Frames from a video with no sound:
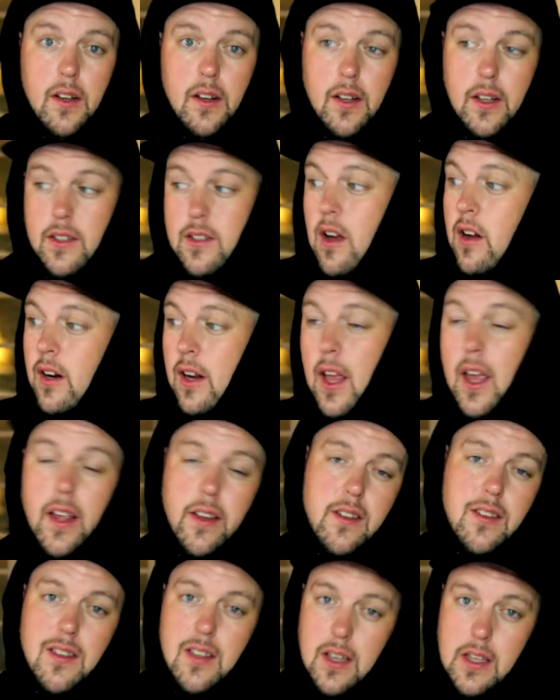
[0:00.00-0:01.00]
It's un
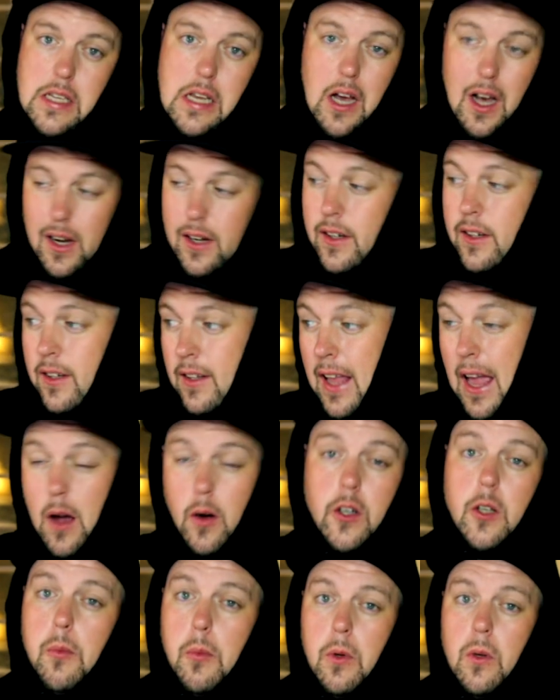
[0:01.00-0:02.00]
it's it's
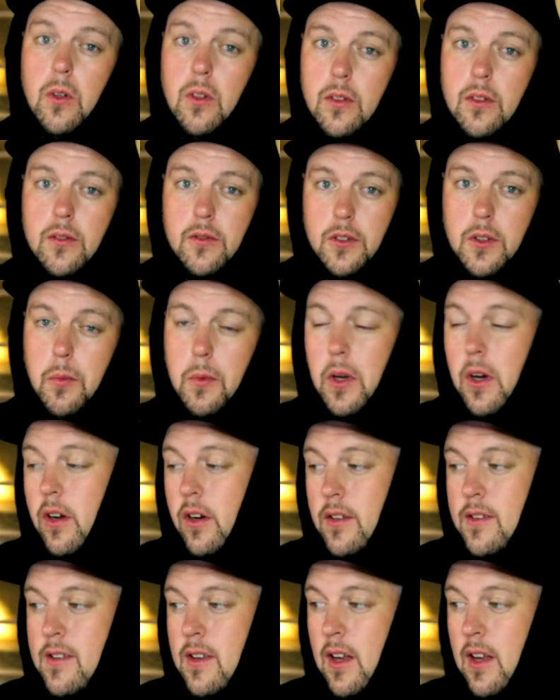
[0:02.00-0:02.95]
uncountable to be honest.